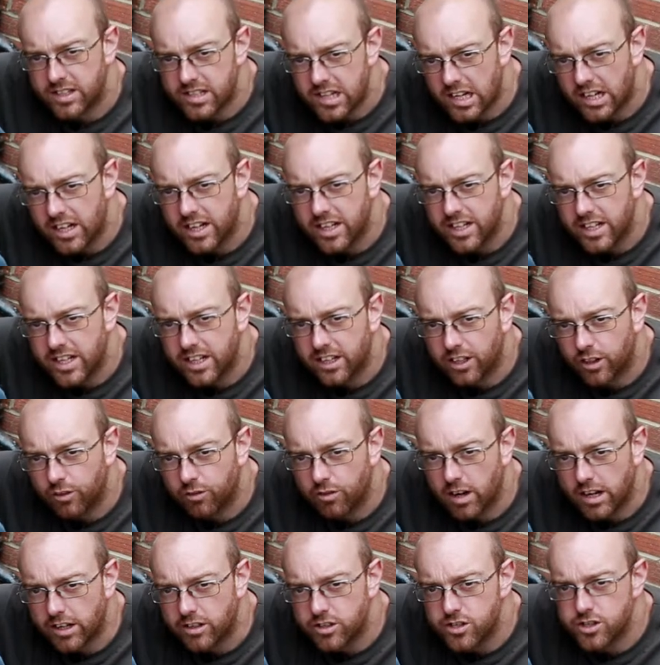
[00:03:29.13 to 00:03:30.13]
tiny little
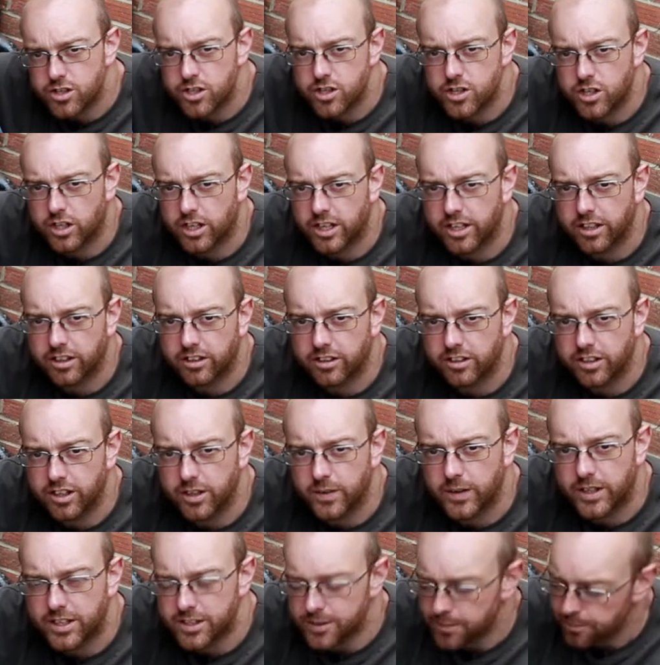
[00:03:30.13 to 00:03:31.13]
wrench to try and
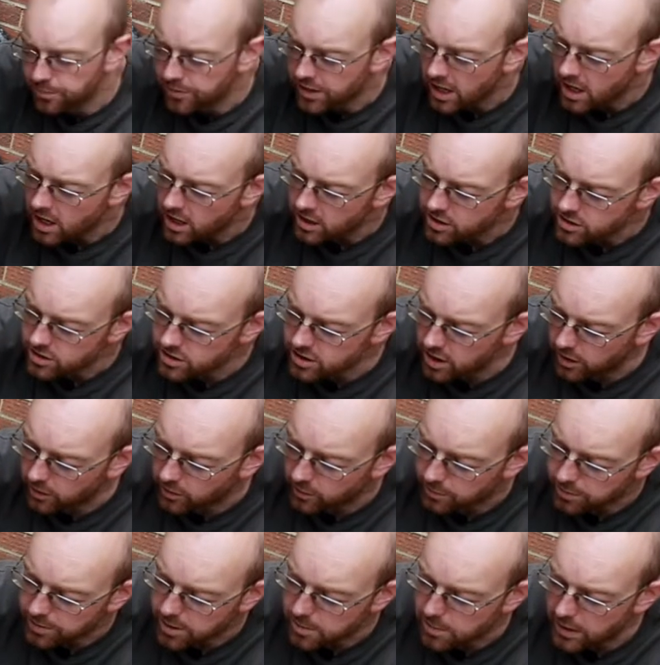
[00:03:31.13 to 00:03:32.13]
undo it.
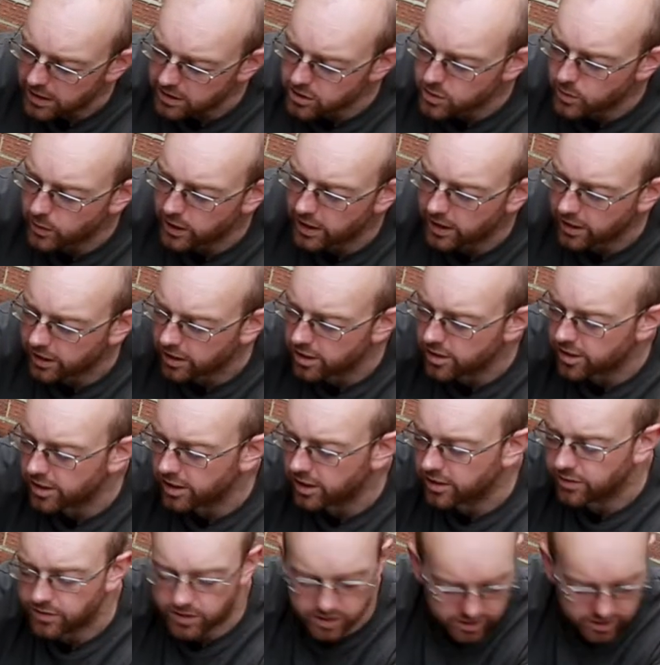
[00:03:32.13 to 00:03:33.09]
So the best way I can think of